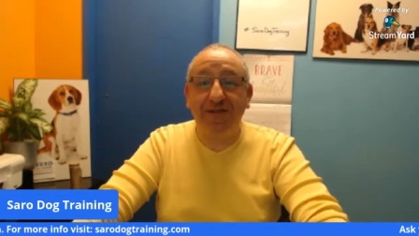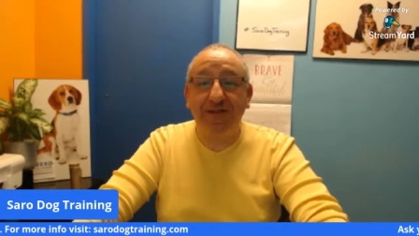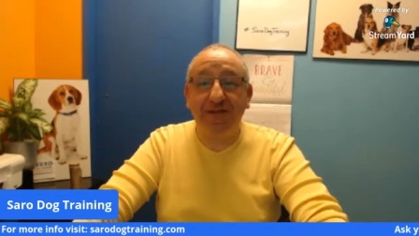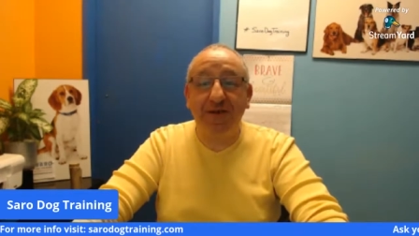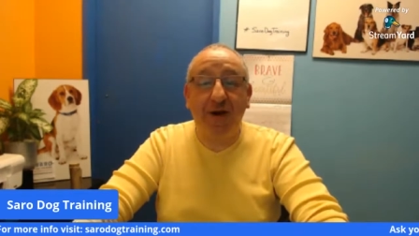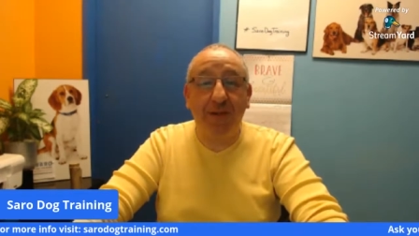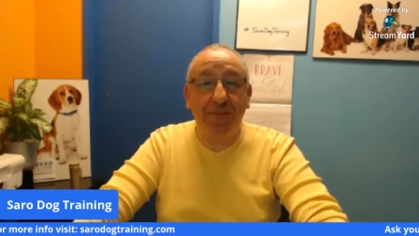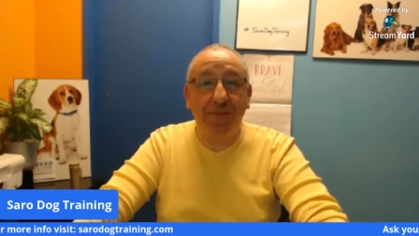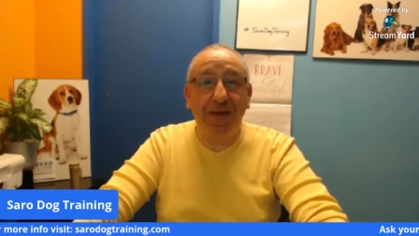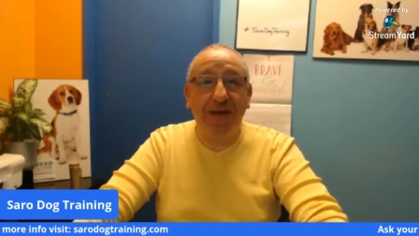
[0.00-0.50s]

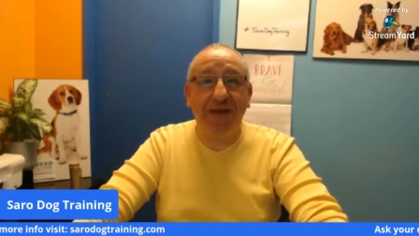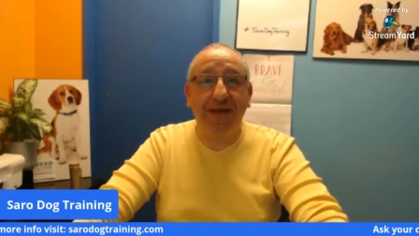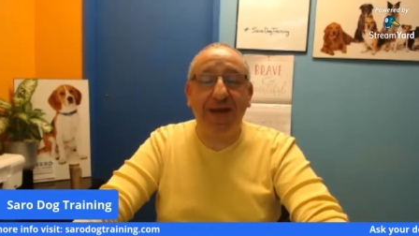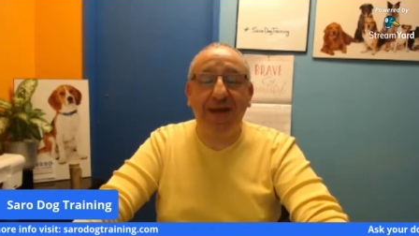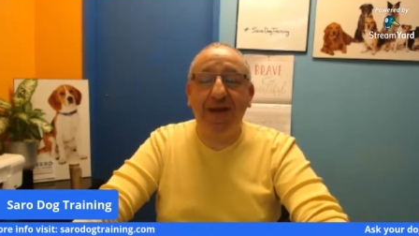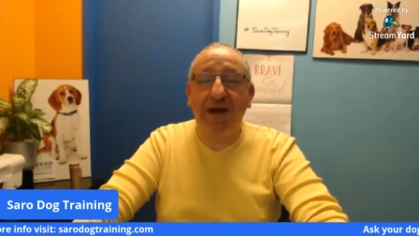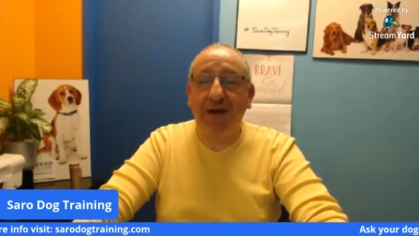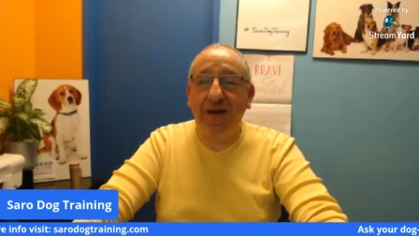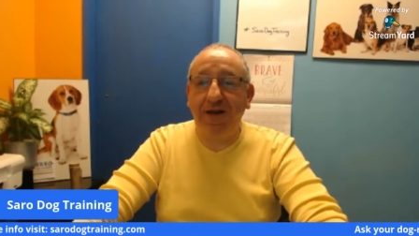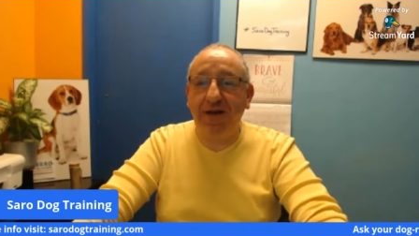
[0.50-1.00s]
topic
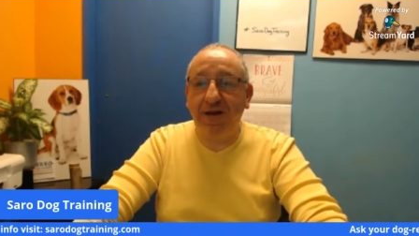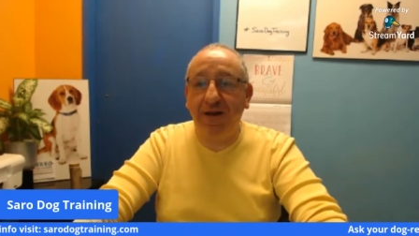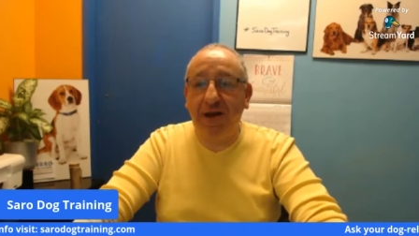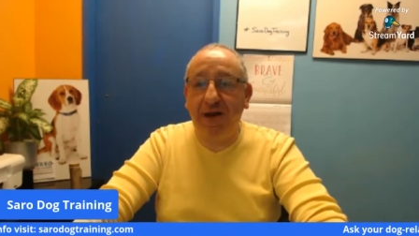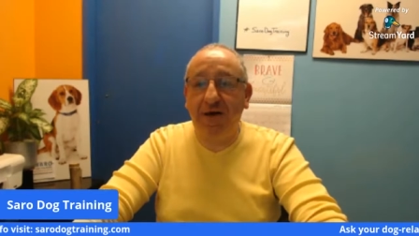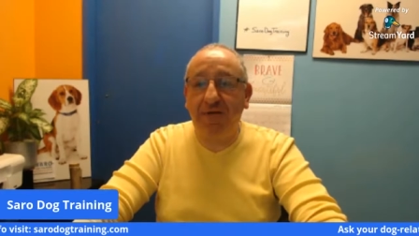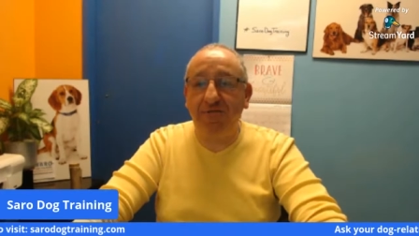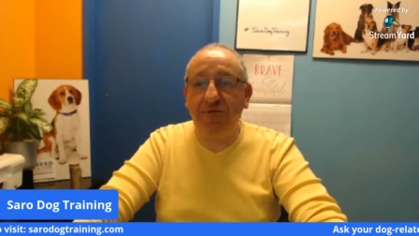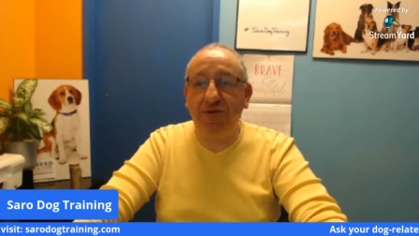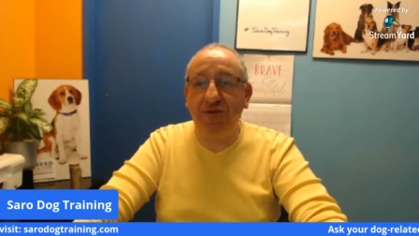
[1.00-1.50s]
and i
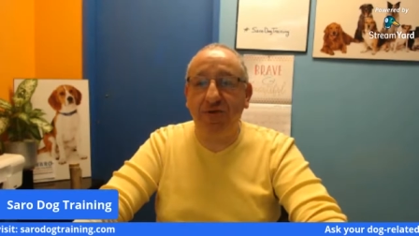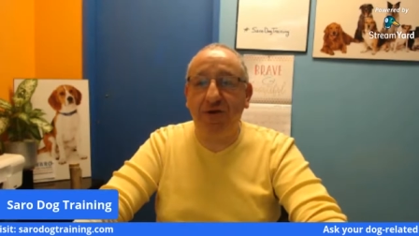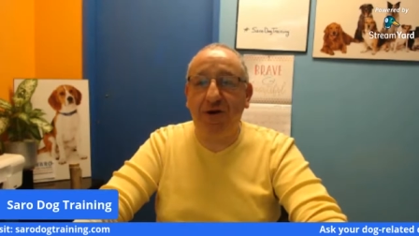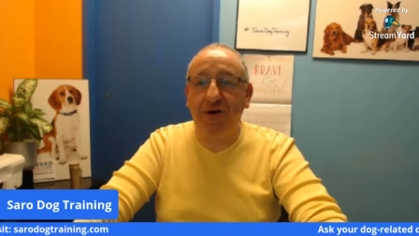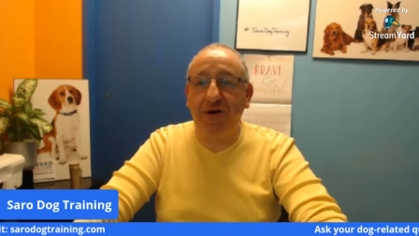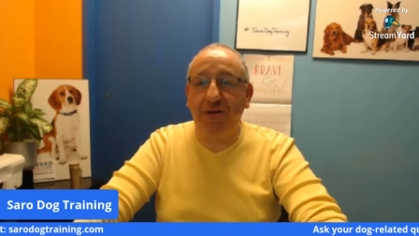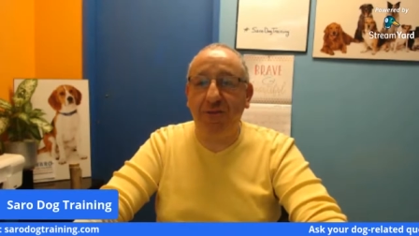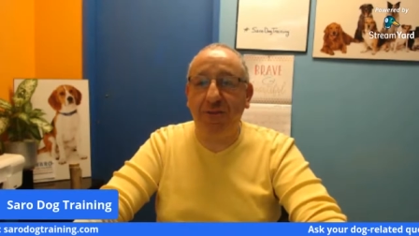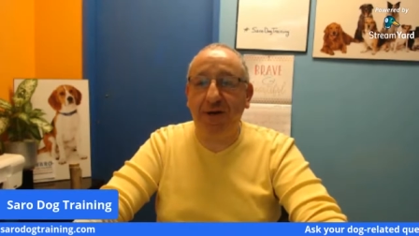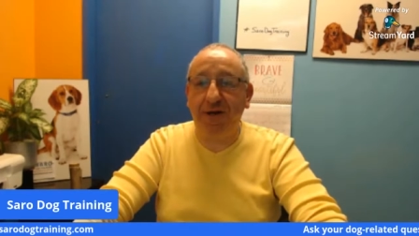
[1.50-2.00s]
love to
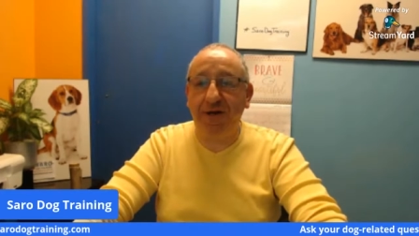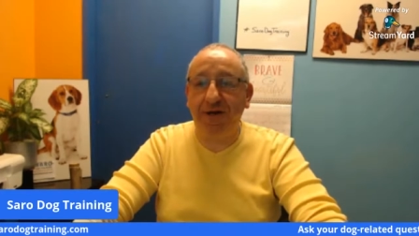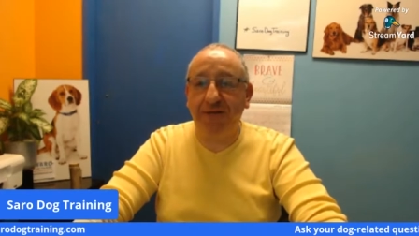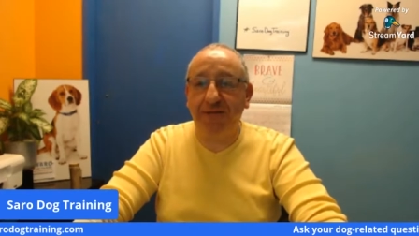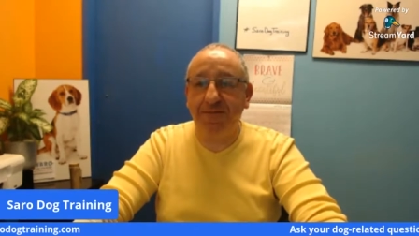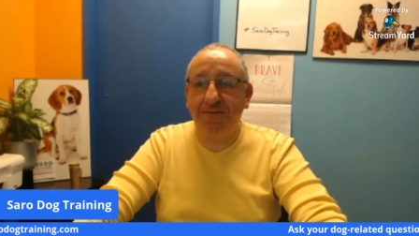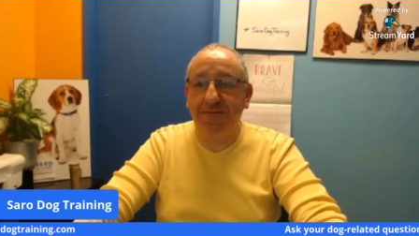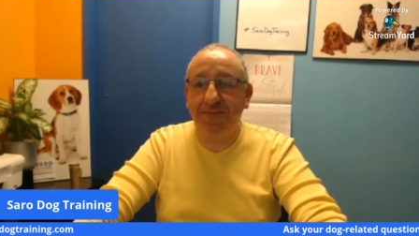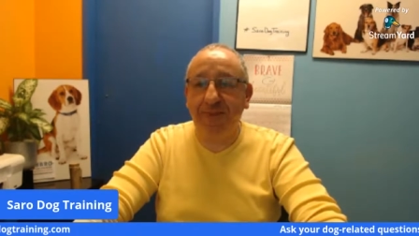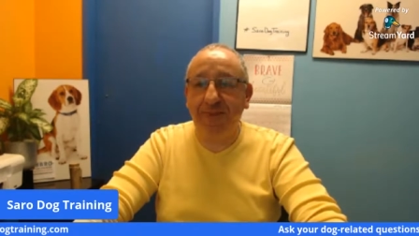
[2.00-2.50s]
talk about it
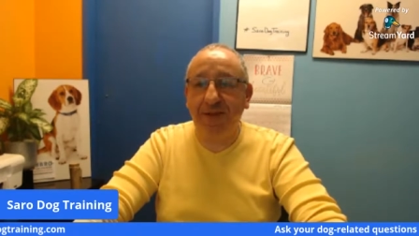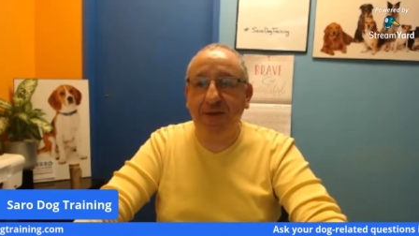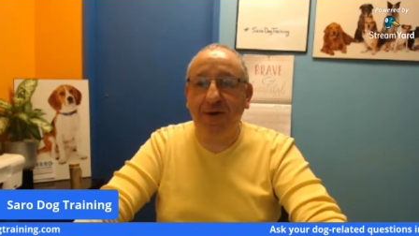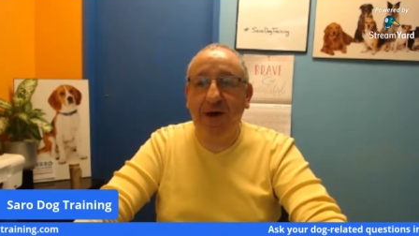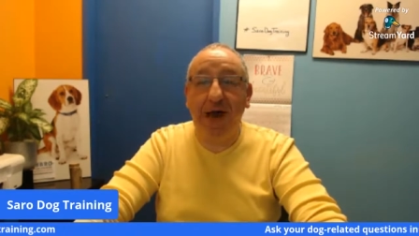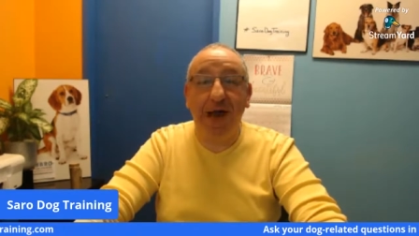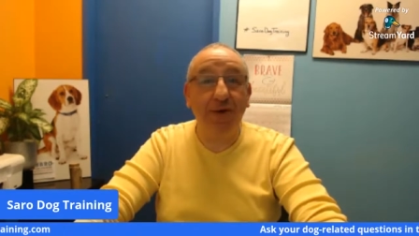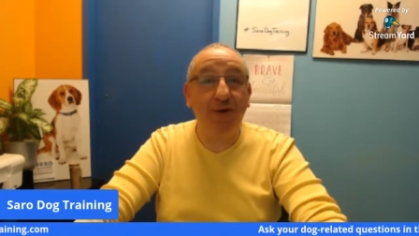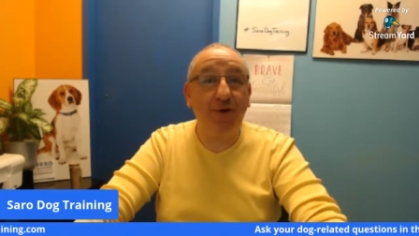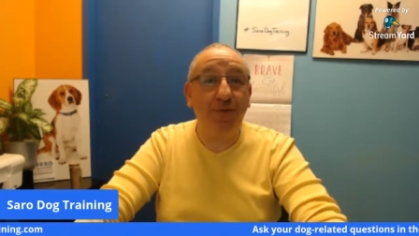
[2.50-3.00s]

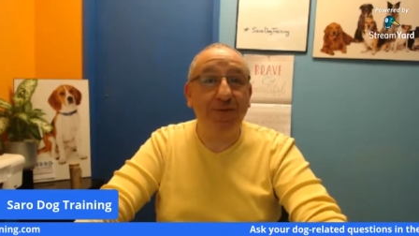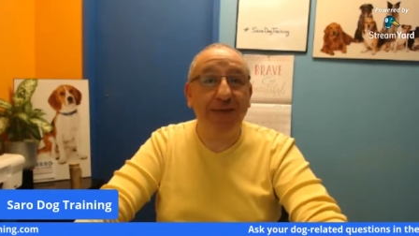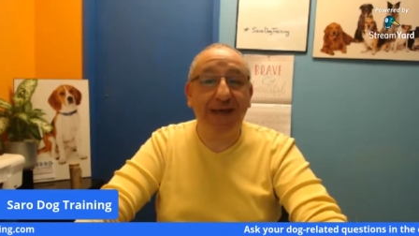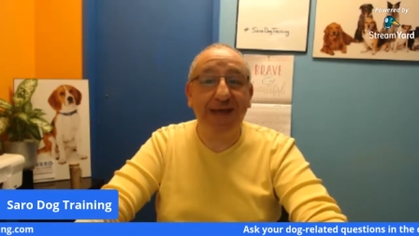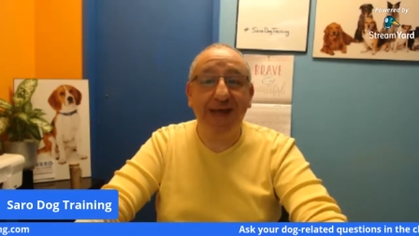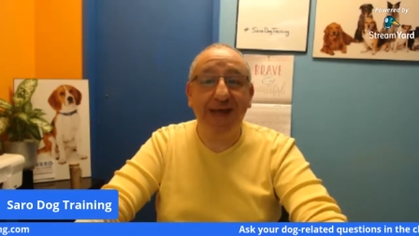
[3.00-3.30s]
I hope that